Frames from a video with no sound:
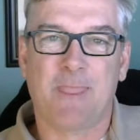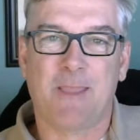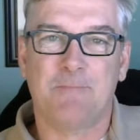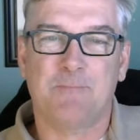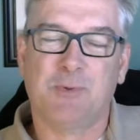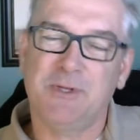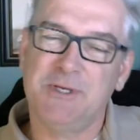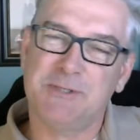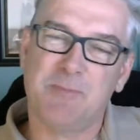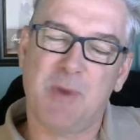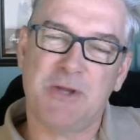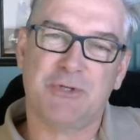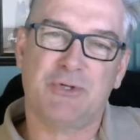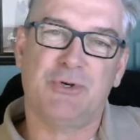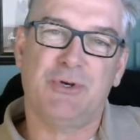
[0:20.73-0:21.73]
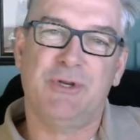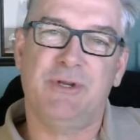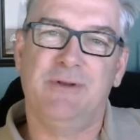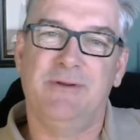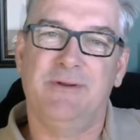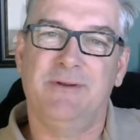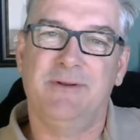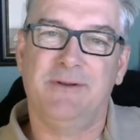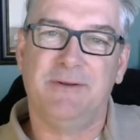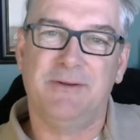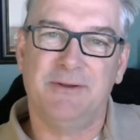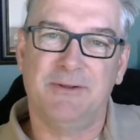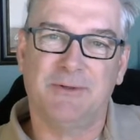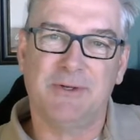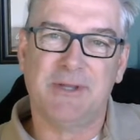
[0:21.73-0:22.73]
Please make sure you
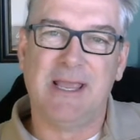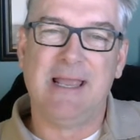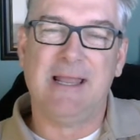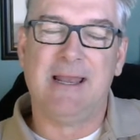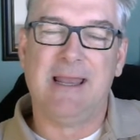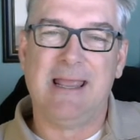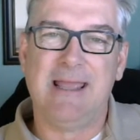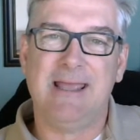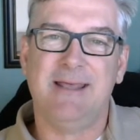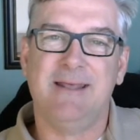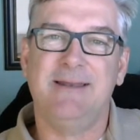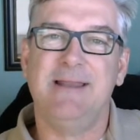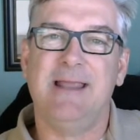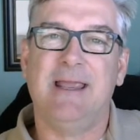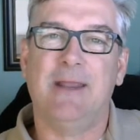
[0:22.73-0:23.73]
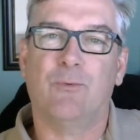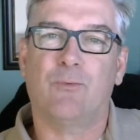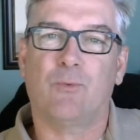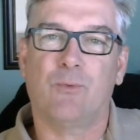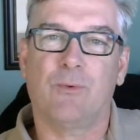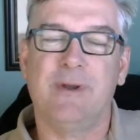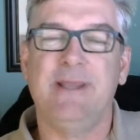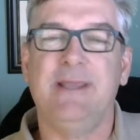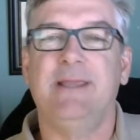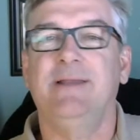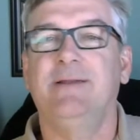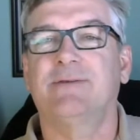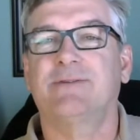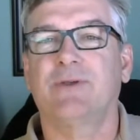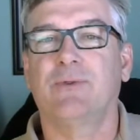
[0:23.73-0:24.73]
look ahead and
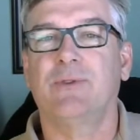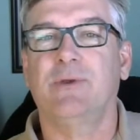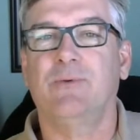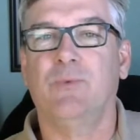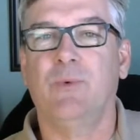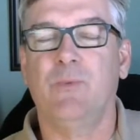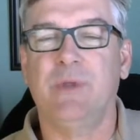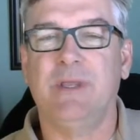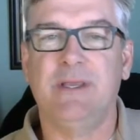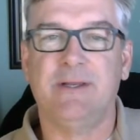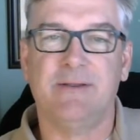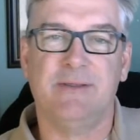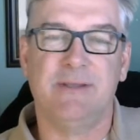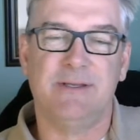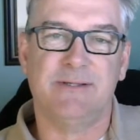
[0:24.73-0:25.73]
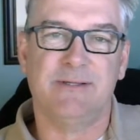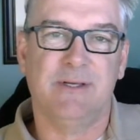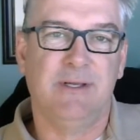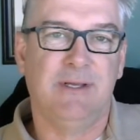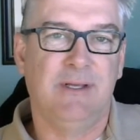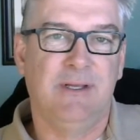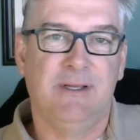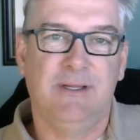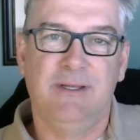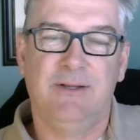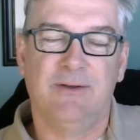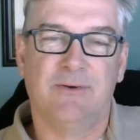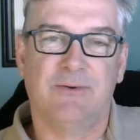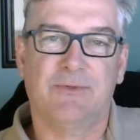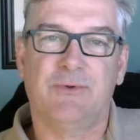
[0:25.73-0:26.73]
read so that when we get to these,
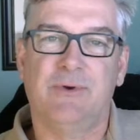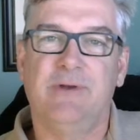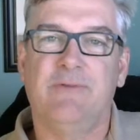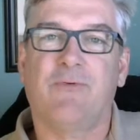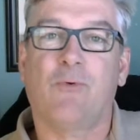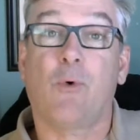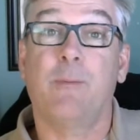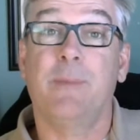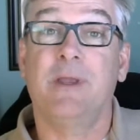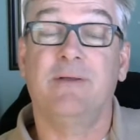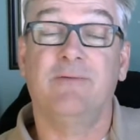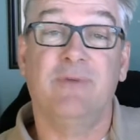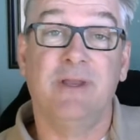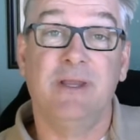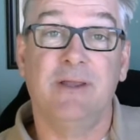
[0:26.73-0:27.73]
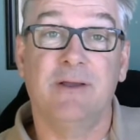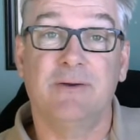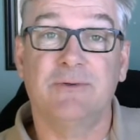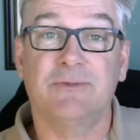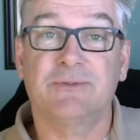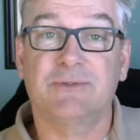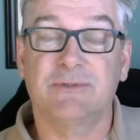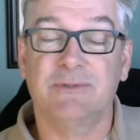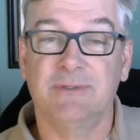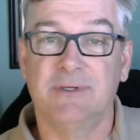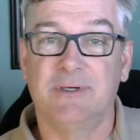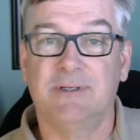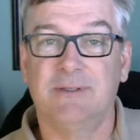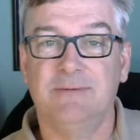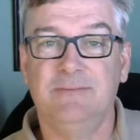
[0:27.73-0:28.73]
3 to 4 minute videos,
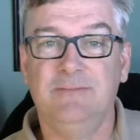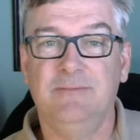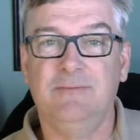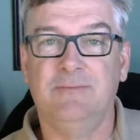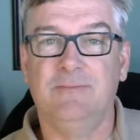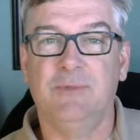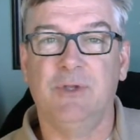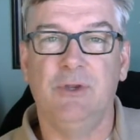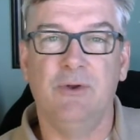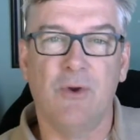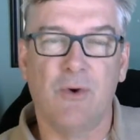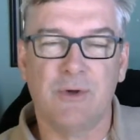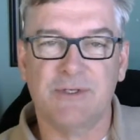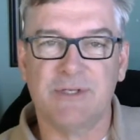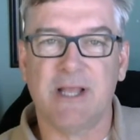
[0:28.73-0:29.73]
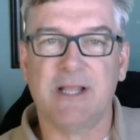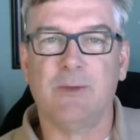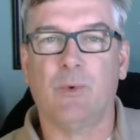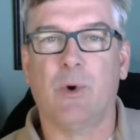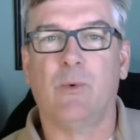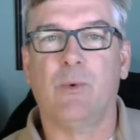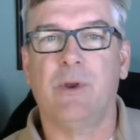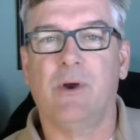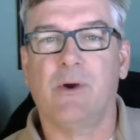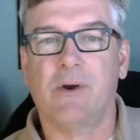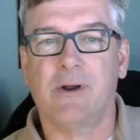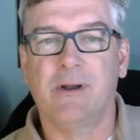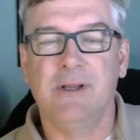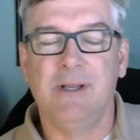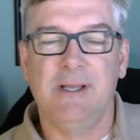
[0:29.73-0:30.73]
you know exactly where we
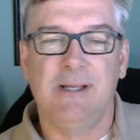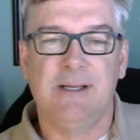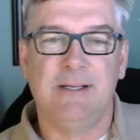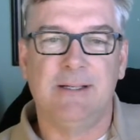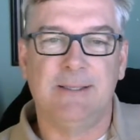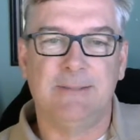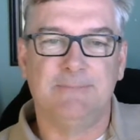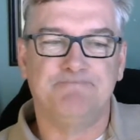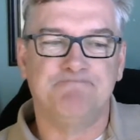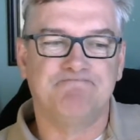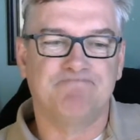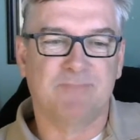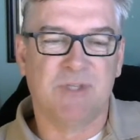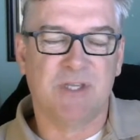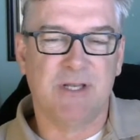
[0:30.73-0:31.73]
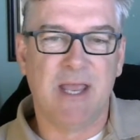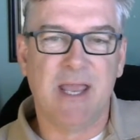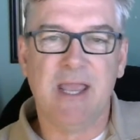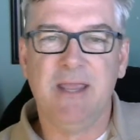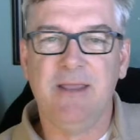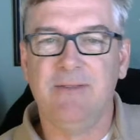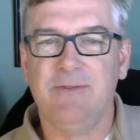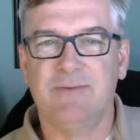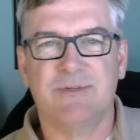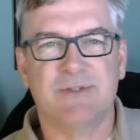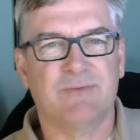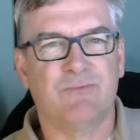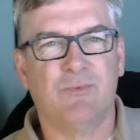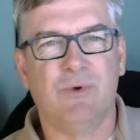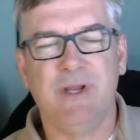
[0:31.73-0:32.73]
are. Um,
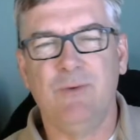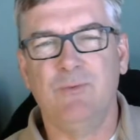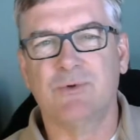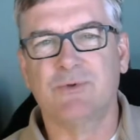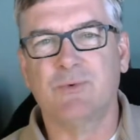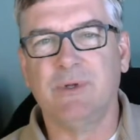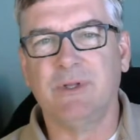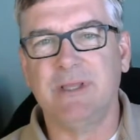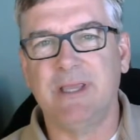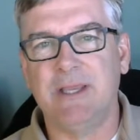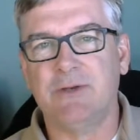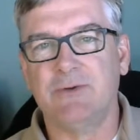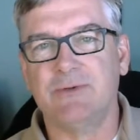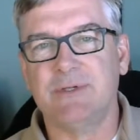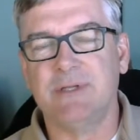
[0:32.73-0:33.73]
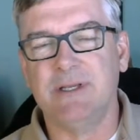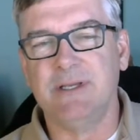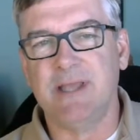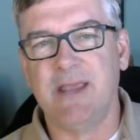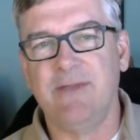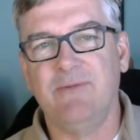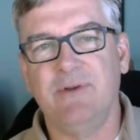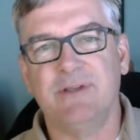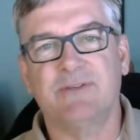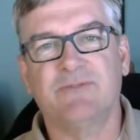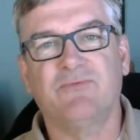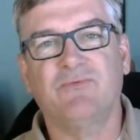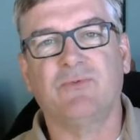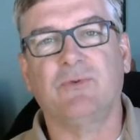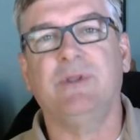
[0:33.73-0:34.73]
Today's read was really interesting. David is
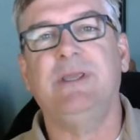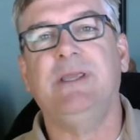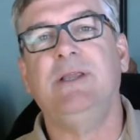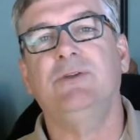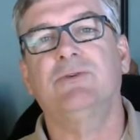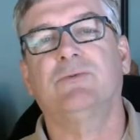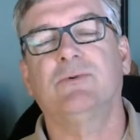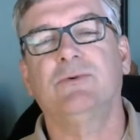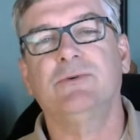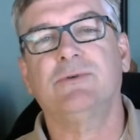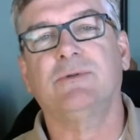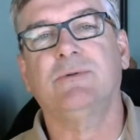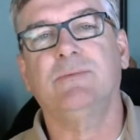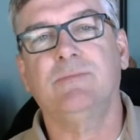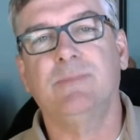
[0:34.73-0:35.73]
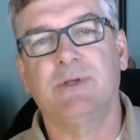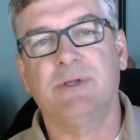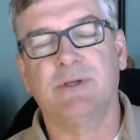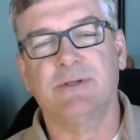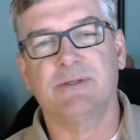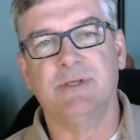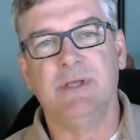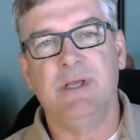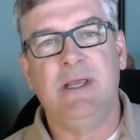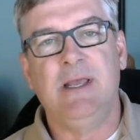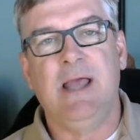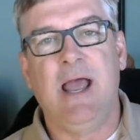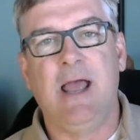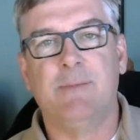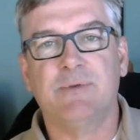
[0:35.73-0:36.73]
fleeing Jerusalem because
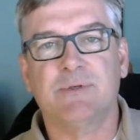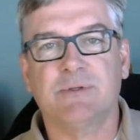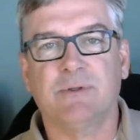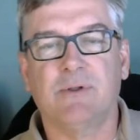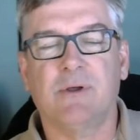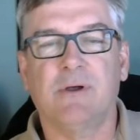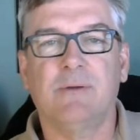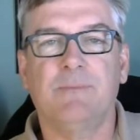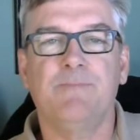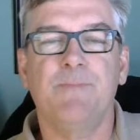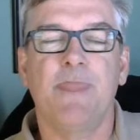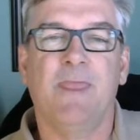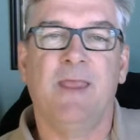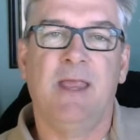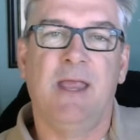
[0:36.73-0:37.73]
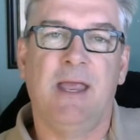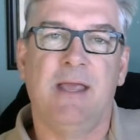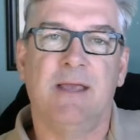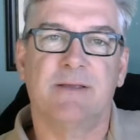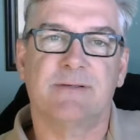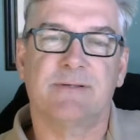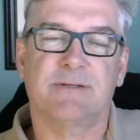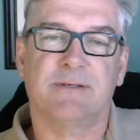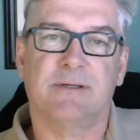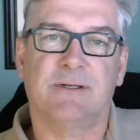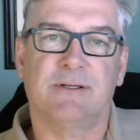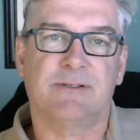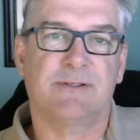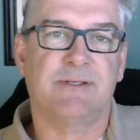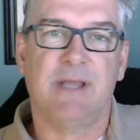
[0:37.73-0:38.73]
Absalom has
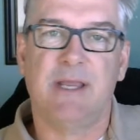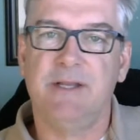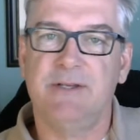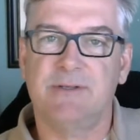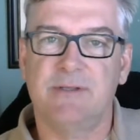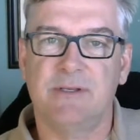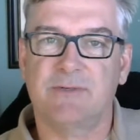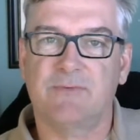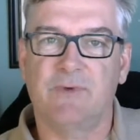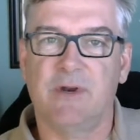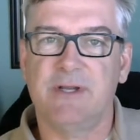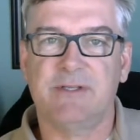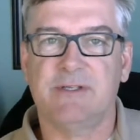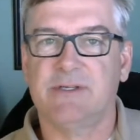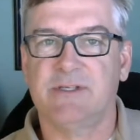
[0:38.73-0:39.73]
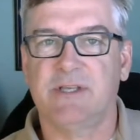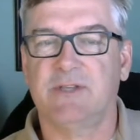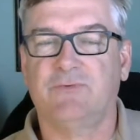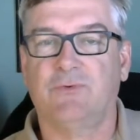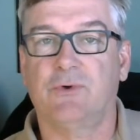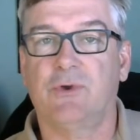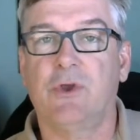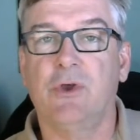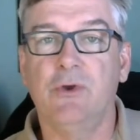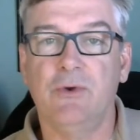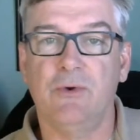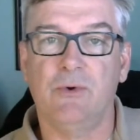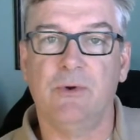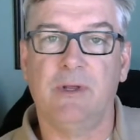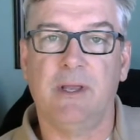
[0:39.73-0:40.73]
staged this very successful
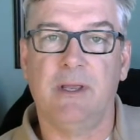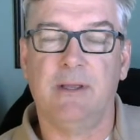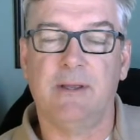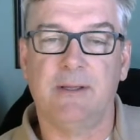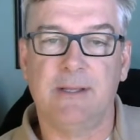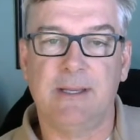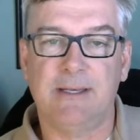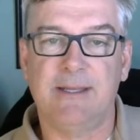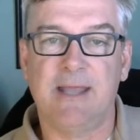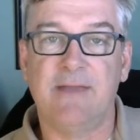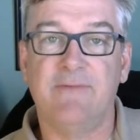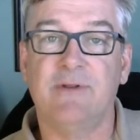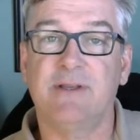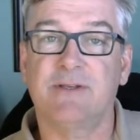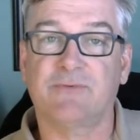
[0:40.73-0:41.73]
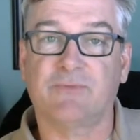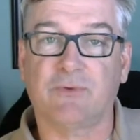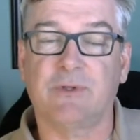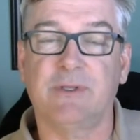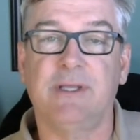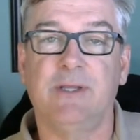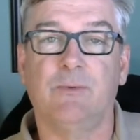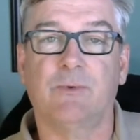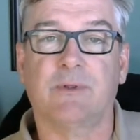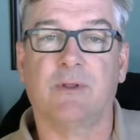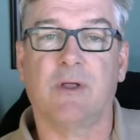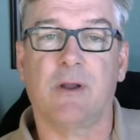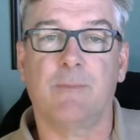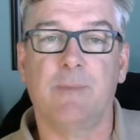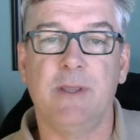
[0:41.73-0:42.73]
coup, and David is fleeing with a
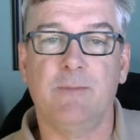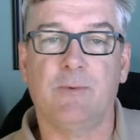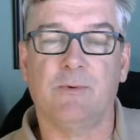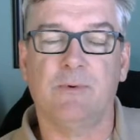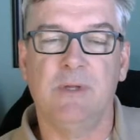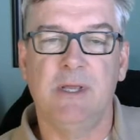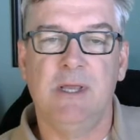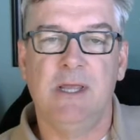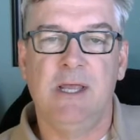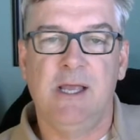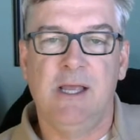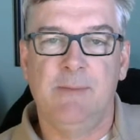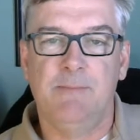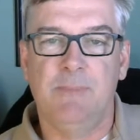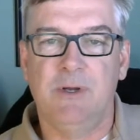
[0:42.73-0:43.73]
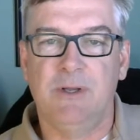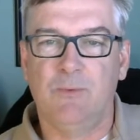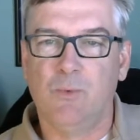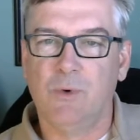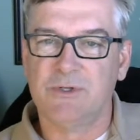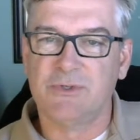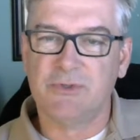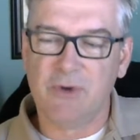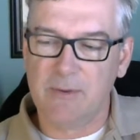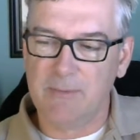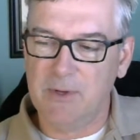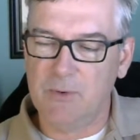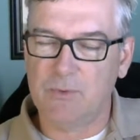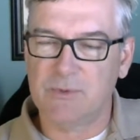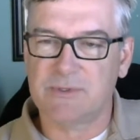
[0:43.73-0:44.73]
lot of people. But what struck
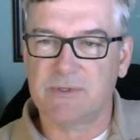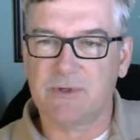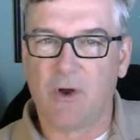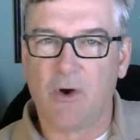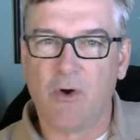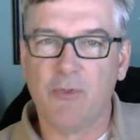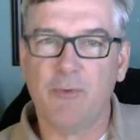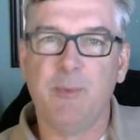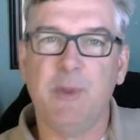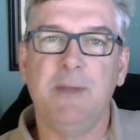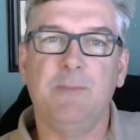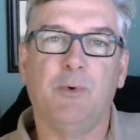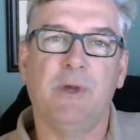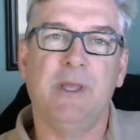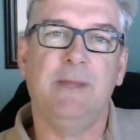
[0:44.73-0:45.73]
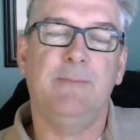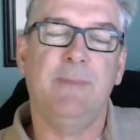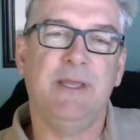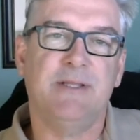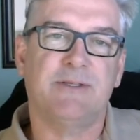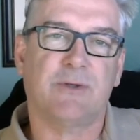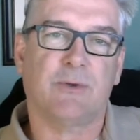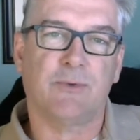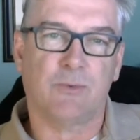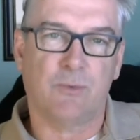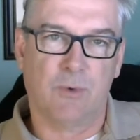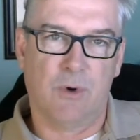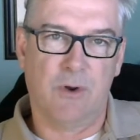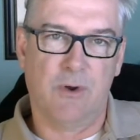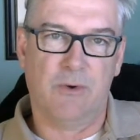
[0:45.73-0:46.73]
me was all the people he meets on the
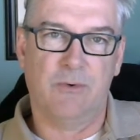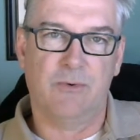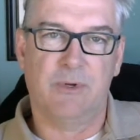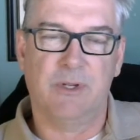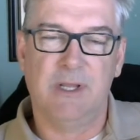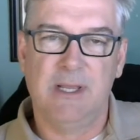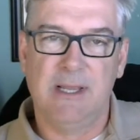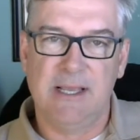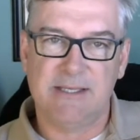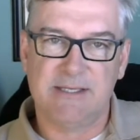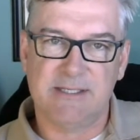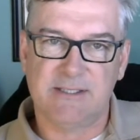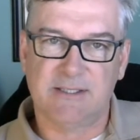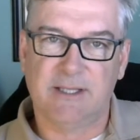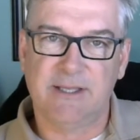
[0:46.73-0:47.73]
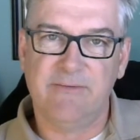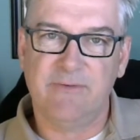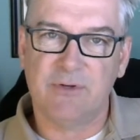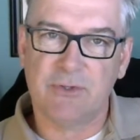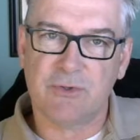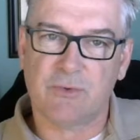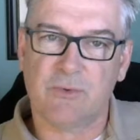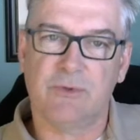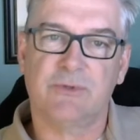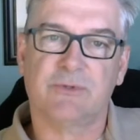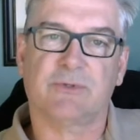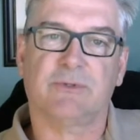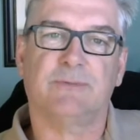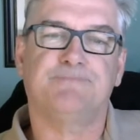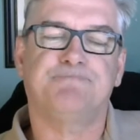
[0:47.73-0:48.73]
road as he's leaving
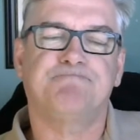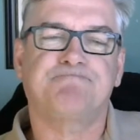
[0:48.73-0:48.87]
Jerusalem.